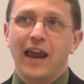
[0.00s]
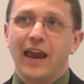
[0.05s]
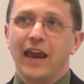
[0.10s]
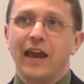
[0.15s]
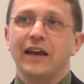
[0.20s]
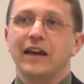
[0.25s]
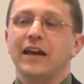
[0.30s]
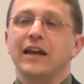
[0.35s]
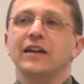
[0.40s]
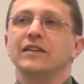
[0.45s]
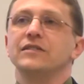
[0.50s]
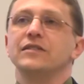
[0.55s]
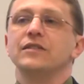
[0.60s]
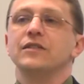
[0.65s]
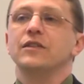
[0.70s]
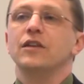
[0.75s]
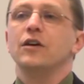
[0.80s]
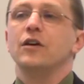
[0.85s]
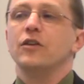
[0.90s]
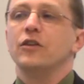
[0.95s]
it, it's
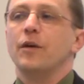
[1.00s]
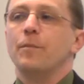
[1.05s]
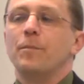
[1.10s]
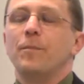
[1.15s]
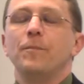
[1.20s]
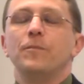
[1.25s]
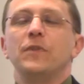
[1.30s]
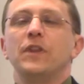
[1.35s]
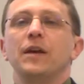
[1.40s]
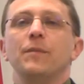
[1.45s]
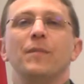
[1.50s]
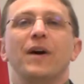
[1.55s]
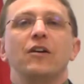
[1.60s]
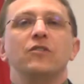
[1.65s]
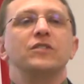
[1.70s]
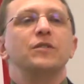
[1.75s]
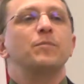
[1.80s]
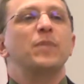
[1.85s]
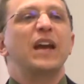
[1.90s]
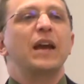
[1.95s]
the, the, the
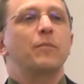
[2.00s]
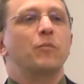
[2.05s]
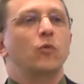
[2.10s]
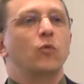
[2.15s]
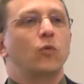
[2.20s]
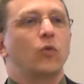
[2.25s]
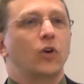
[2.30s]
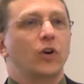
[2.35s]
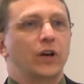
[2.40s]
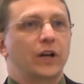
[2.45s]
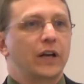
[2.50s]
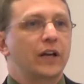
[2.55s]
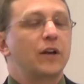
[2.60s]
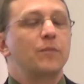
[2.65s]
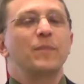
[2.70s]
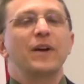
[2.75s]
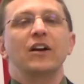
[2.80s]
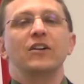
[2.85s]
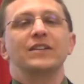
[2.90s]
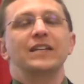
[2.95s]
amount of paperwork
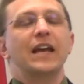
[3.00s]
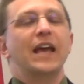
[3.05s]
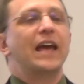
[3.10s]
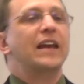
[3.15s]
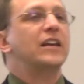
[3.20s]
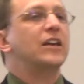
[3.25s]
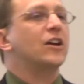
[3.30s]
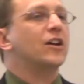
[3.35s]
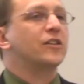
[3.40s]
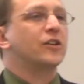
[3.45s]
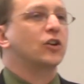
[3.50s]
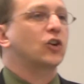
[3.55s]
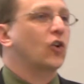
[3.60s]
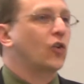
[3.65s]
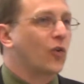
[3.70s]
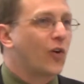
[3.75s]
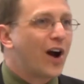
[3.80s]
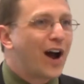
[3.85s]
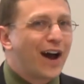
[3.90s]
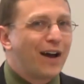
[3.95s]
compared to any other
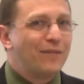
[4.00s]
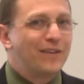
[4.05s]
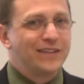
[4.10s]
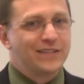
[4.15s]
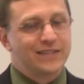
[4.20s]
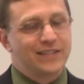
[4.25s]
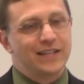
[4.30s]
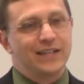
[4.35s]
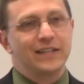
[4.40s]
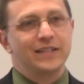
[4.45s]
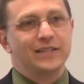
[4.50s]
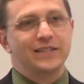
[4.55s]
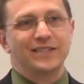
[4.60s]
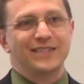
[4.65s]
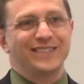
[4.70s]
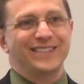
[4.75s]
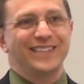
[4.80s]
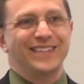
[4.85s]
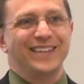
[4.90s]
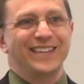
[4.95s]
crime is,
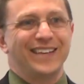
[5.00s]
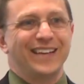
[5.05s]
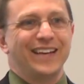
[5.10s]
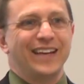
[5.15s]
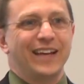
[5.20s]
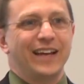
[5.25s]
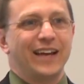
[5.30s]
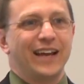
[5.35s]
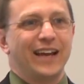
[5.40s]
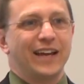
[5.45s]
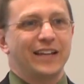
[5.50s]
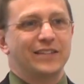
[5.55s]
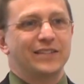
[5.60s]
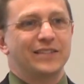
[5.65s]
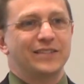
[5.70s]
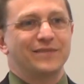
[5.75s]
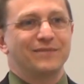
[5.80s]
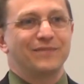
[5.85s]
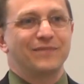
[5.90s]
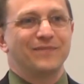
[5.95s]
is
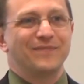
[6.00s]
it's,